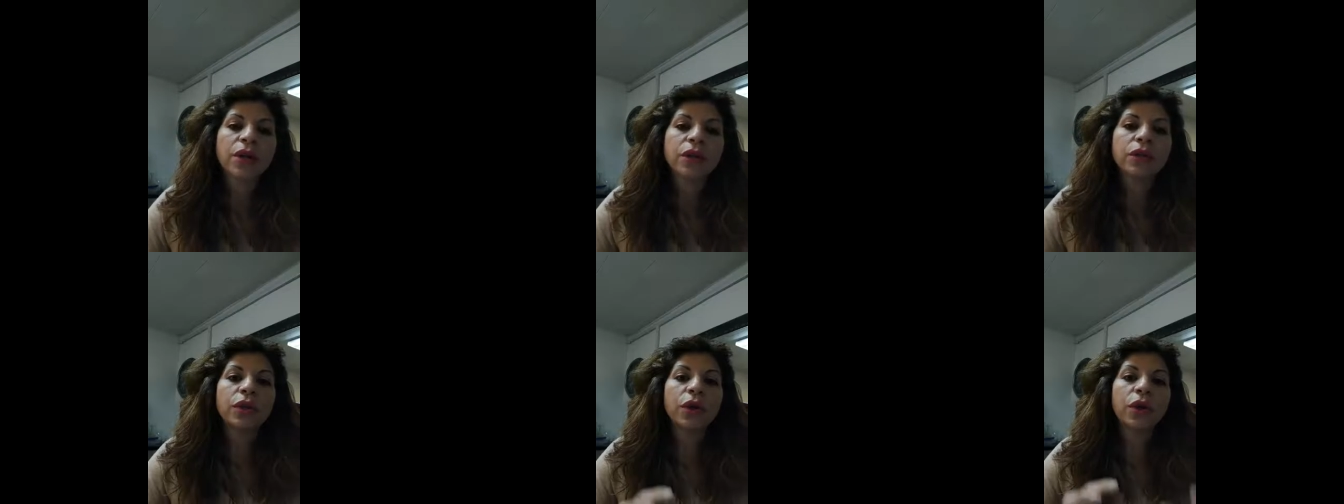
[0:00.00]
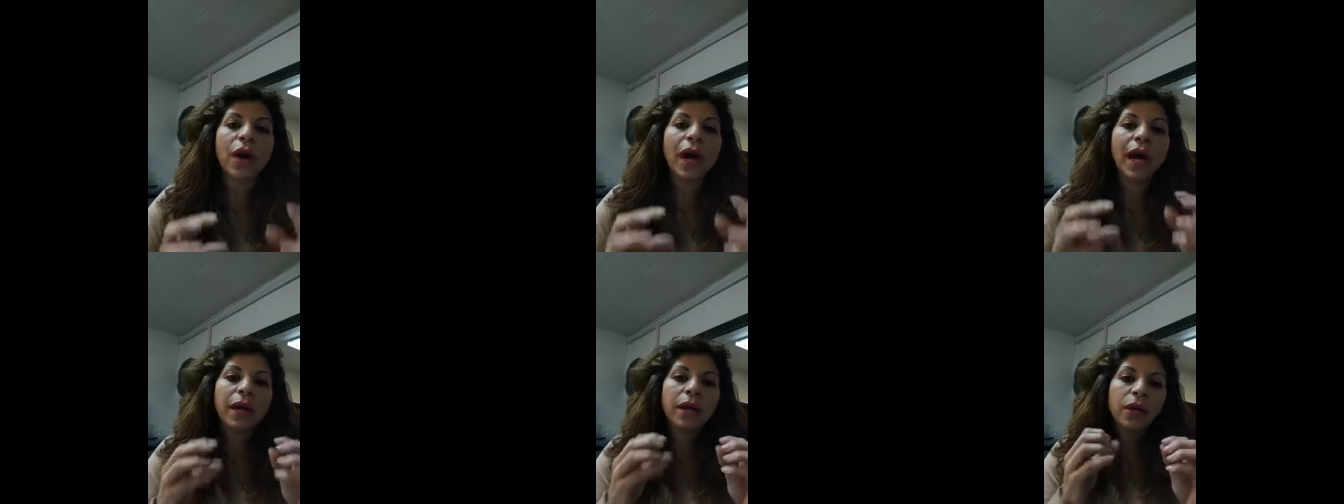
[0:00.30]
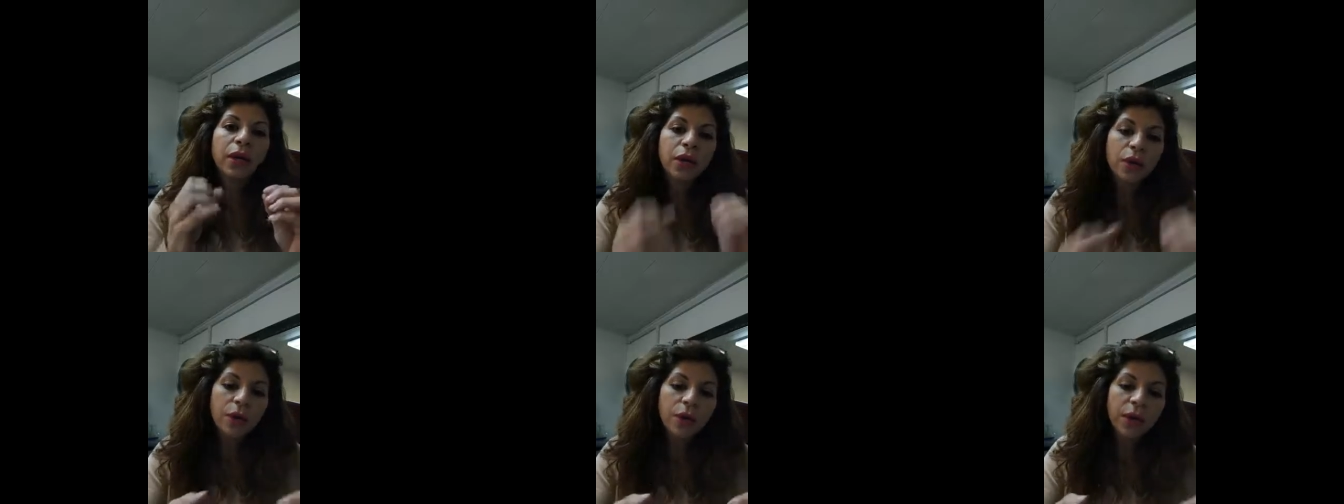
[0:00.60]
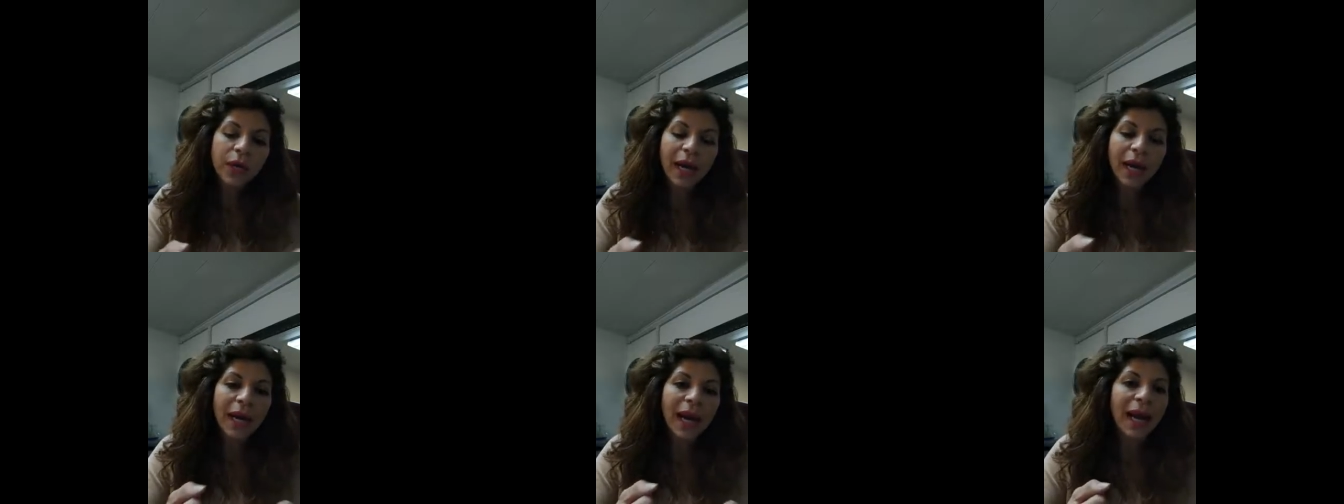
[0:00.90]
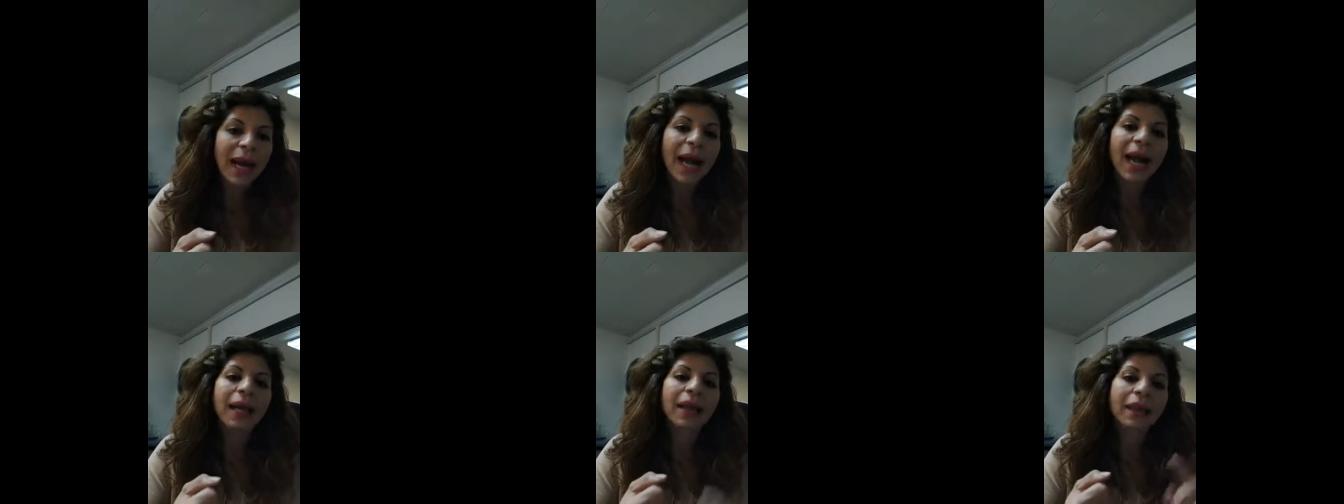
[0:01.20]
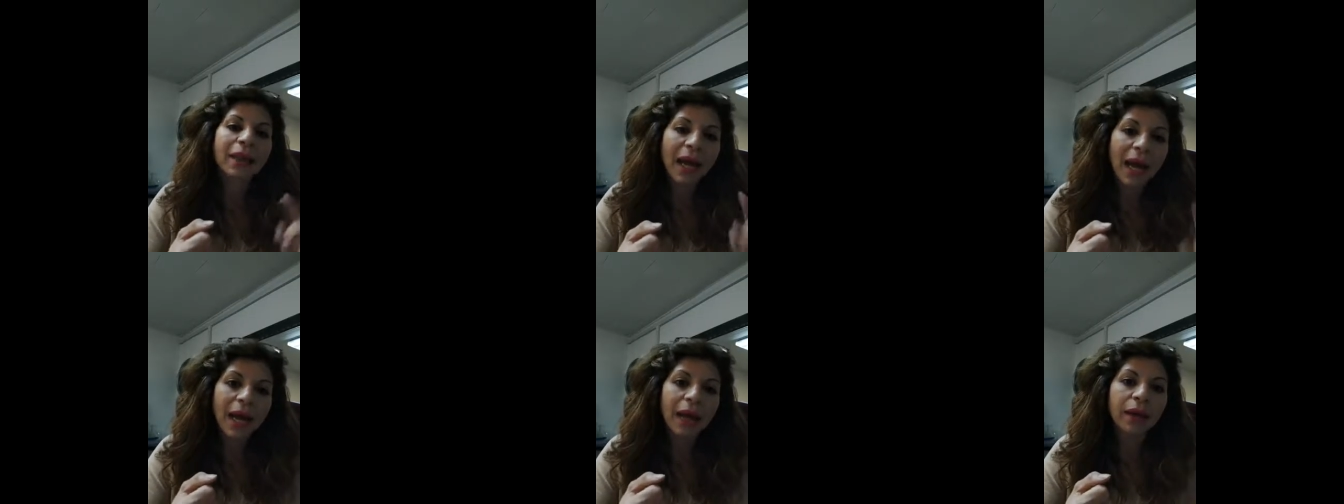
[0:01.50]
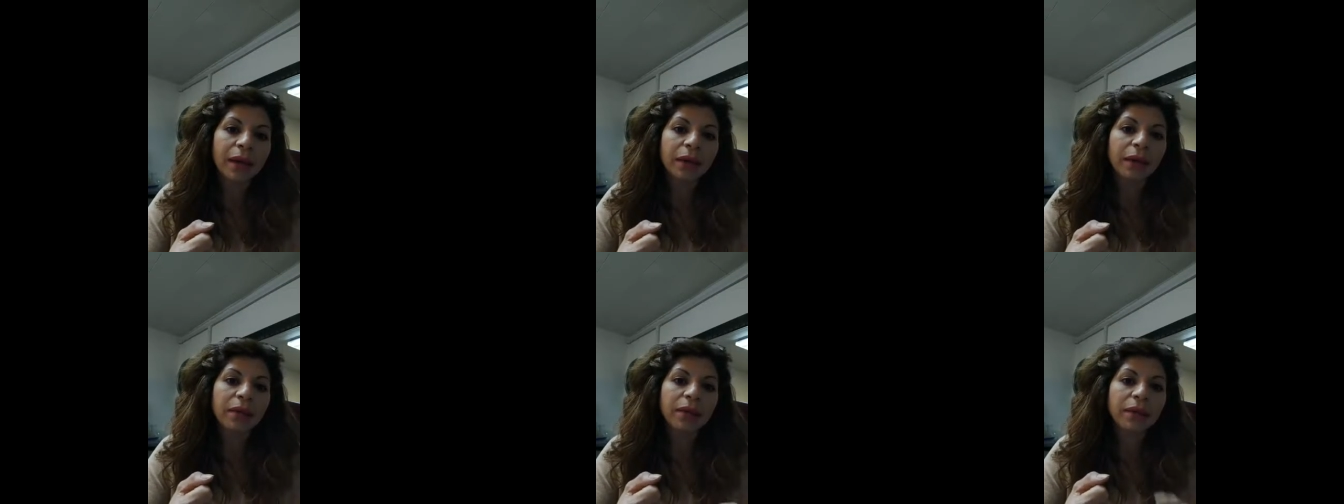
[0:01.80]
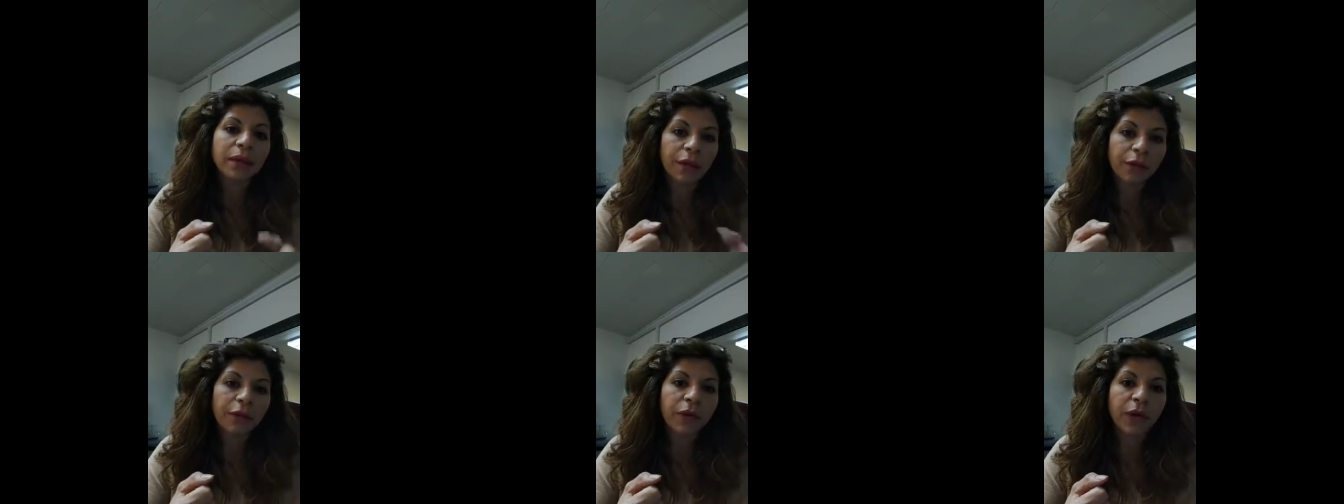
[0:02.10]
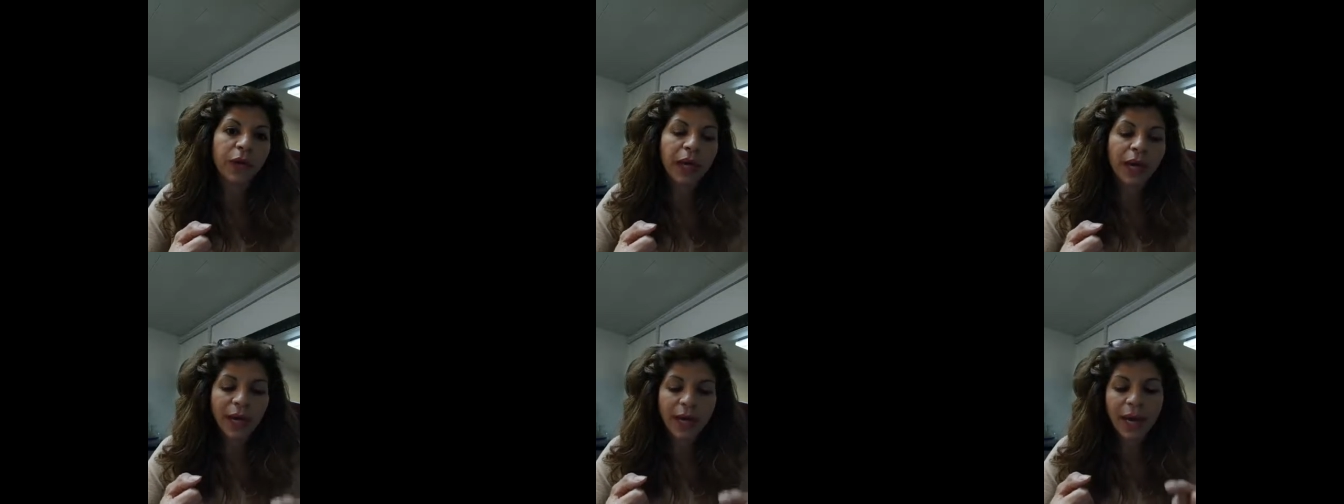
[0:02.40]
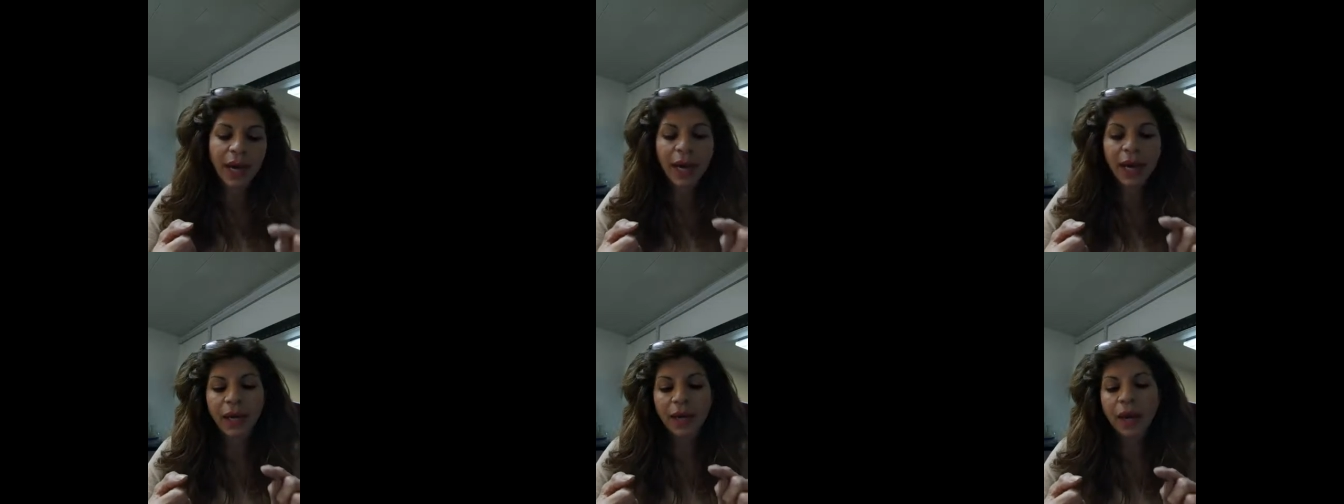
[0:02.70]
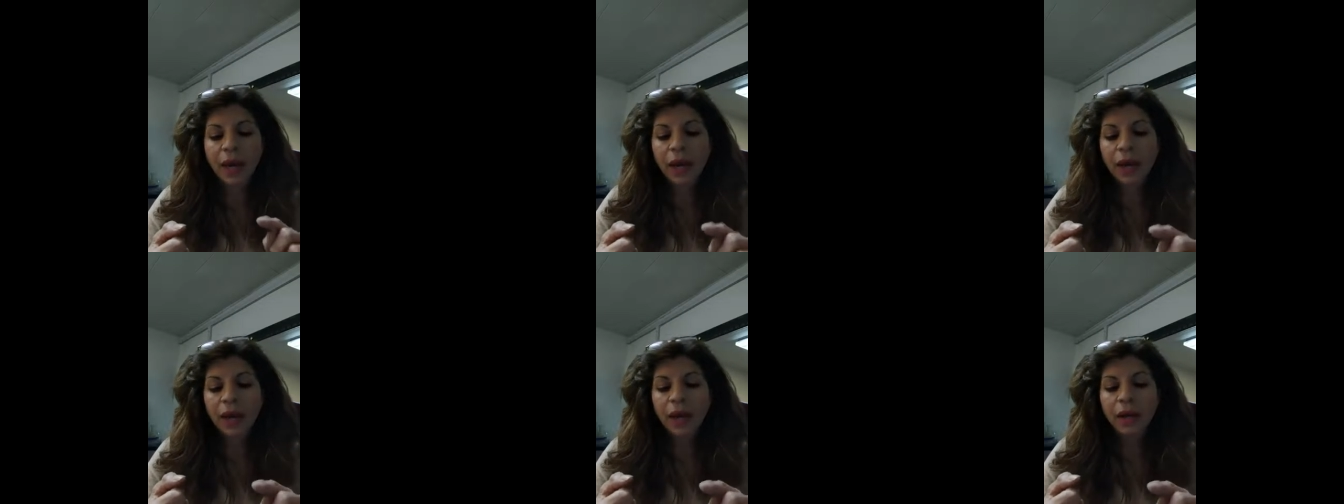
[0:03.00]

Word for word: So I knew that I had that different. I had